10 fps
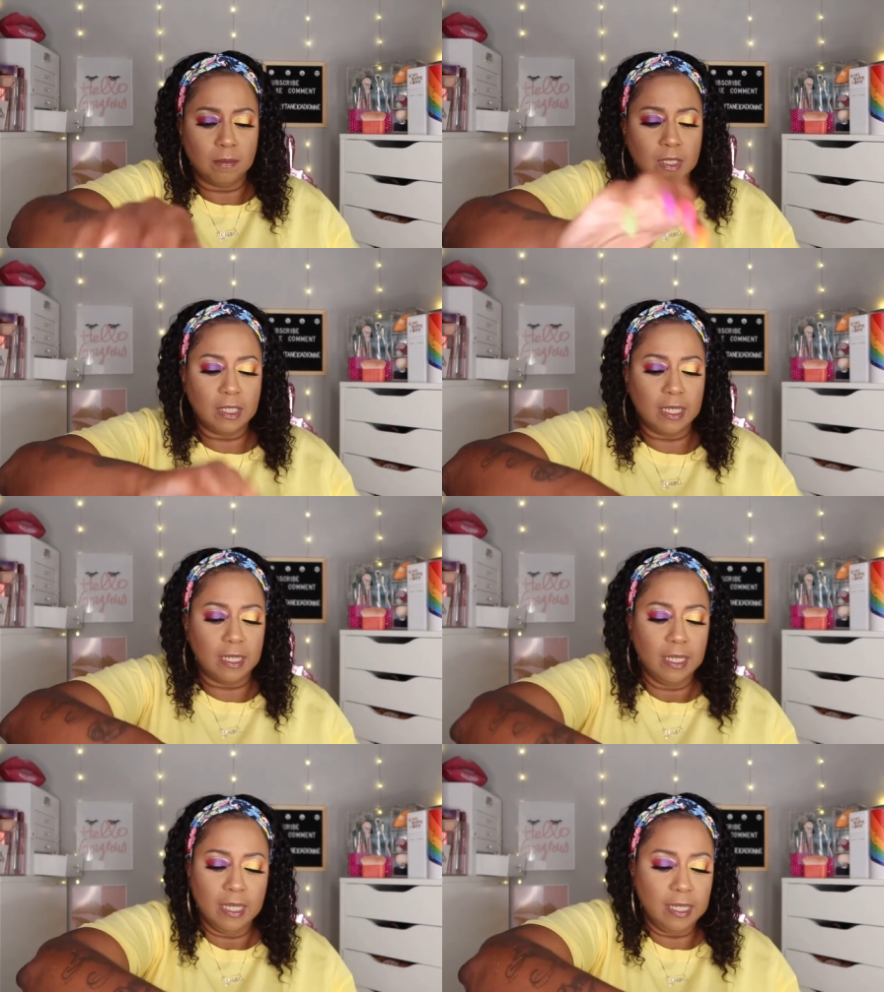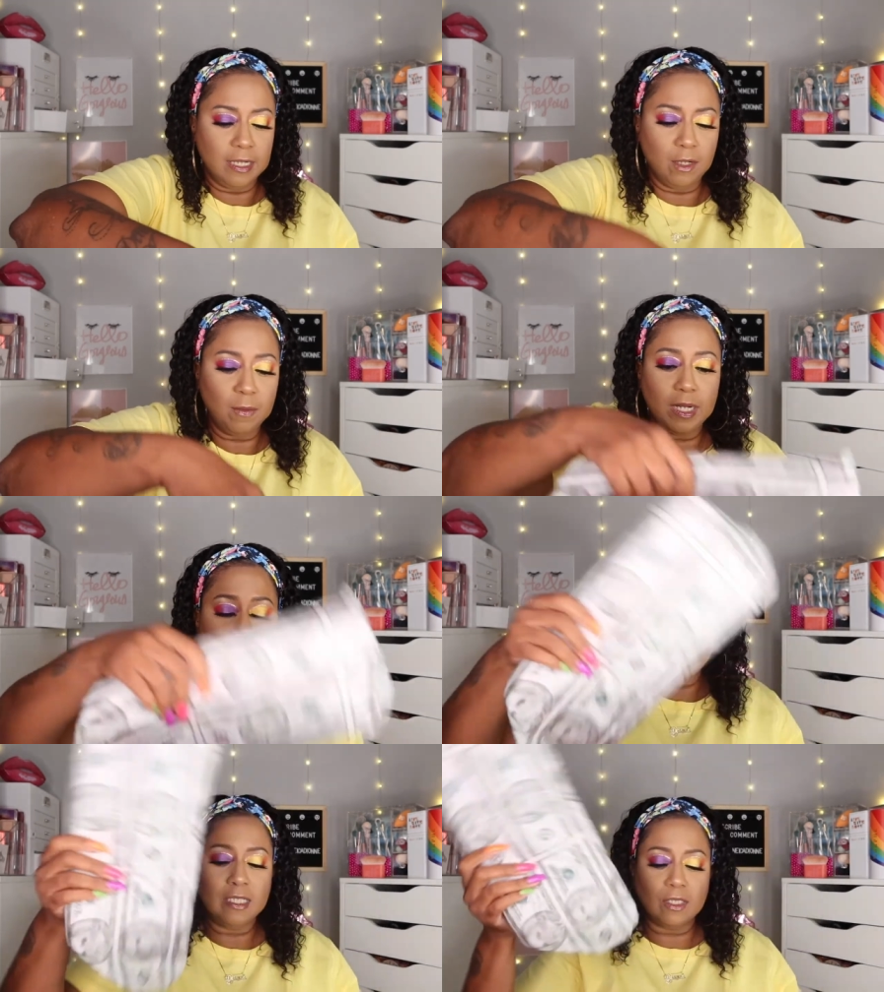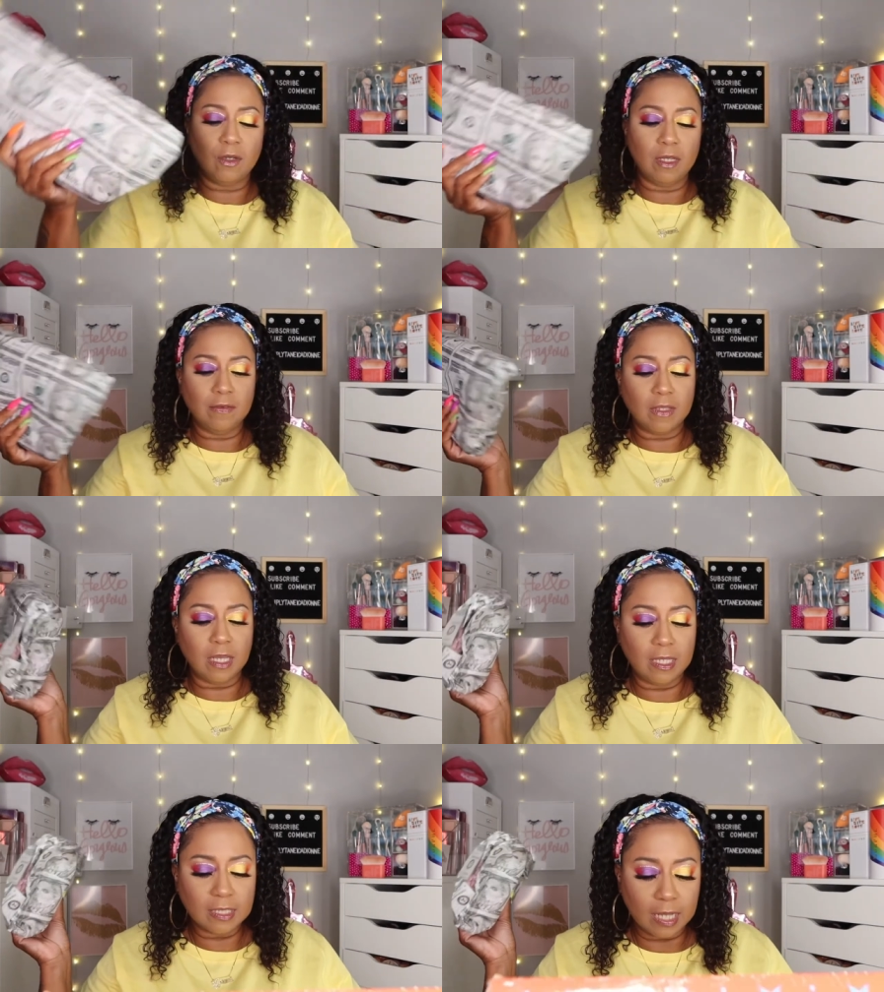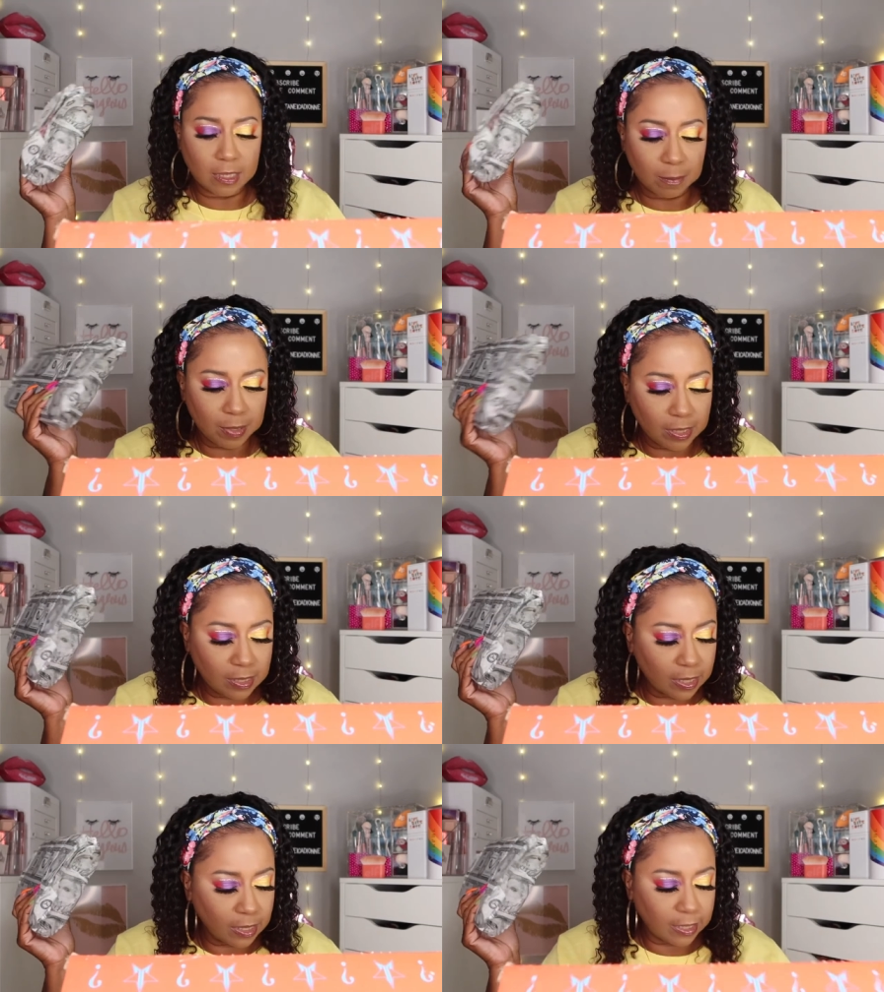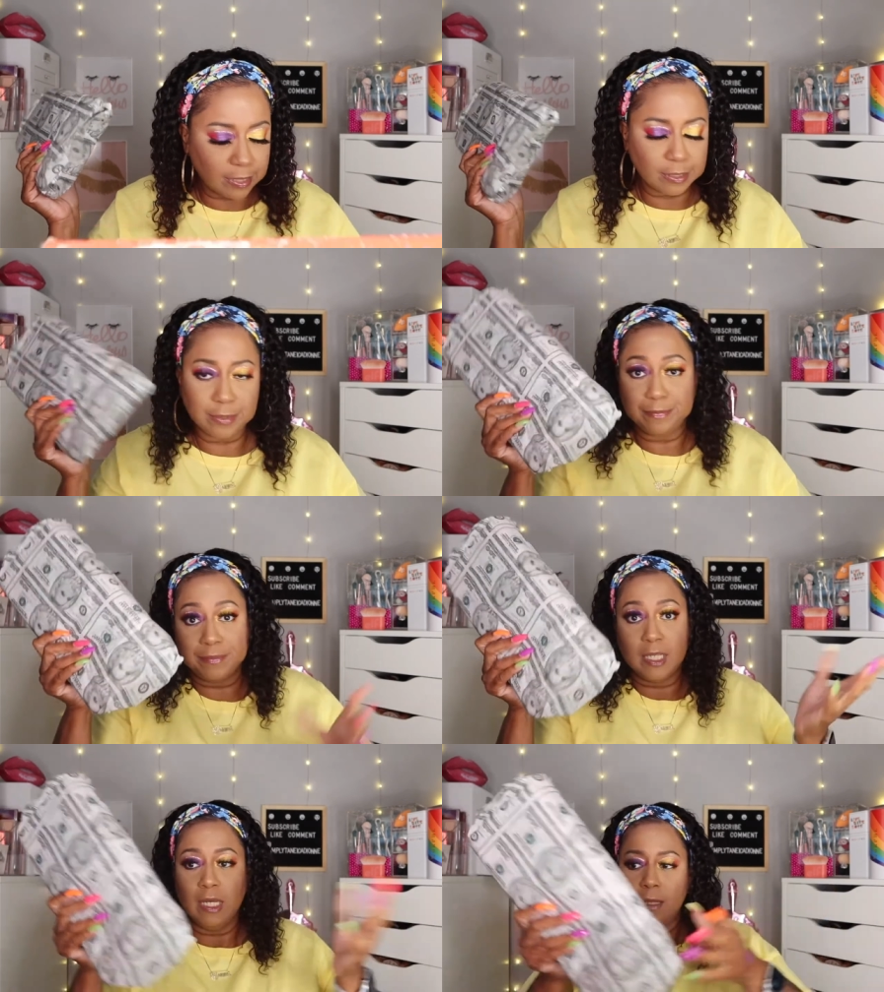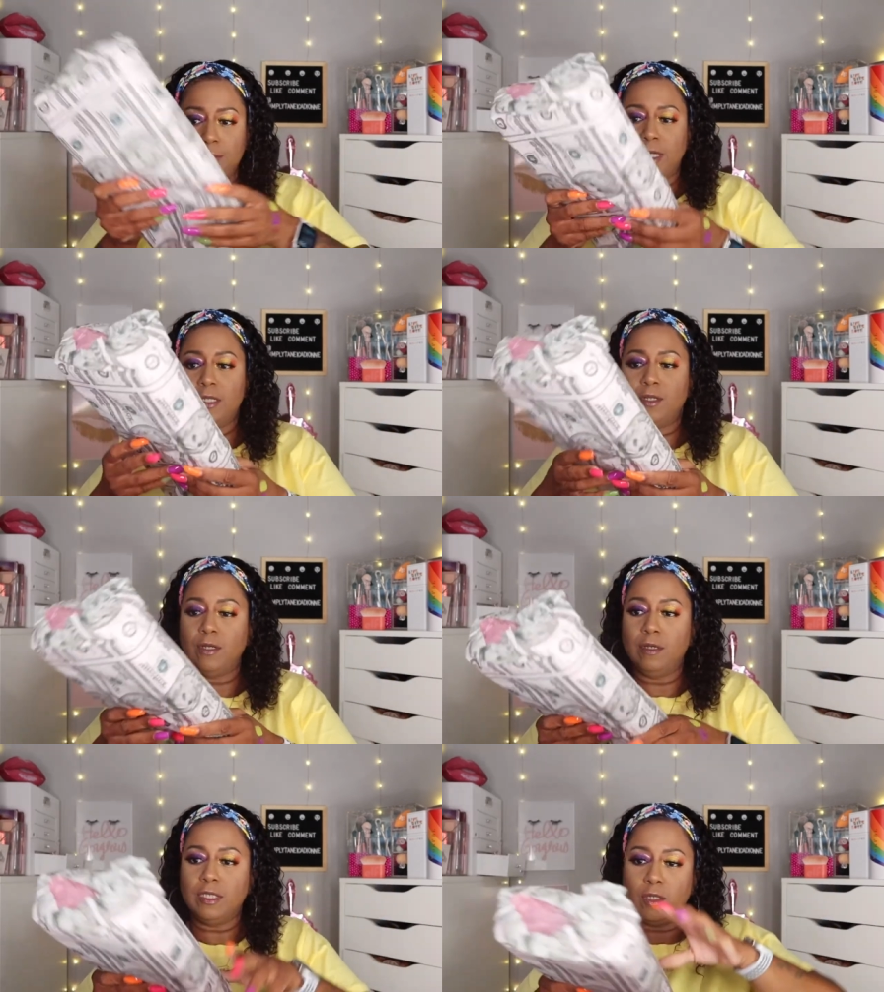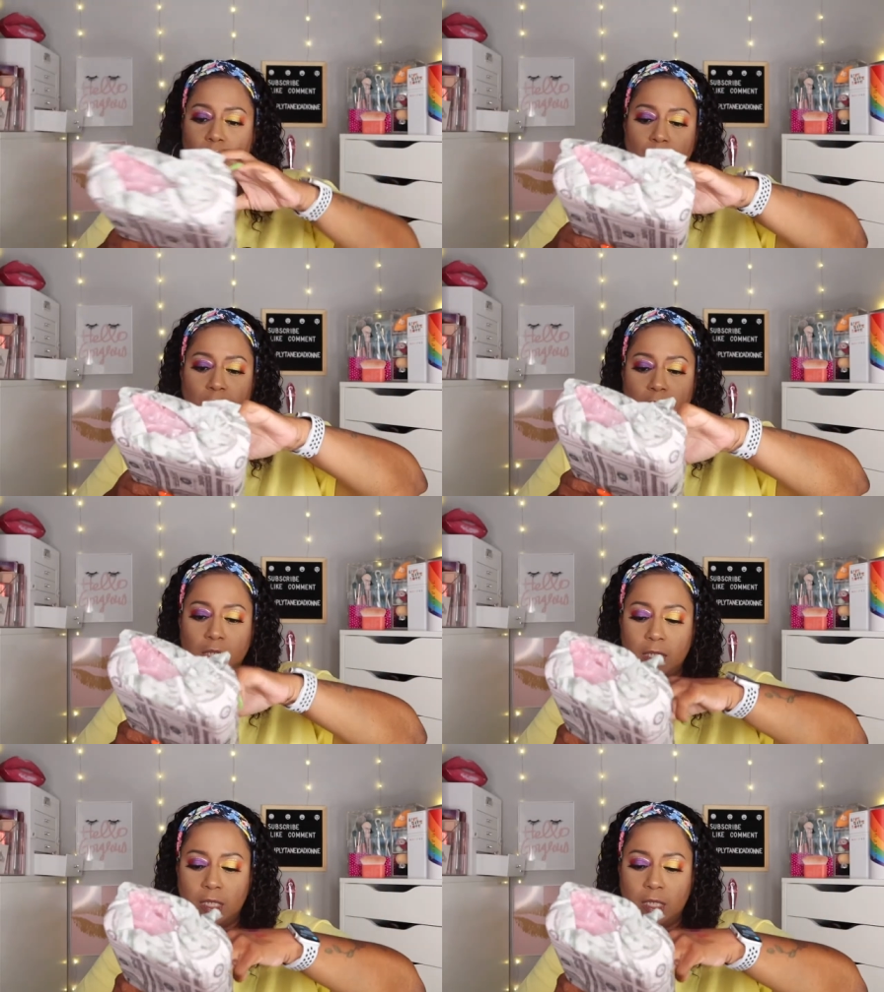But yeah, and nobody I saw have, has gotten the pink ticket yet, so. But, you know, it's all good.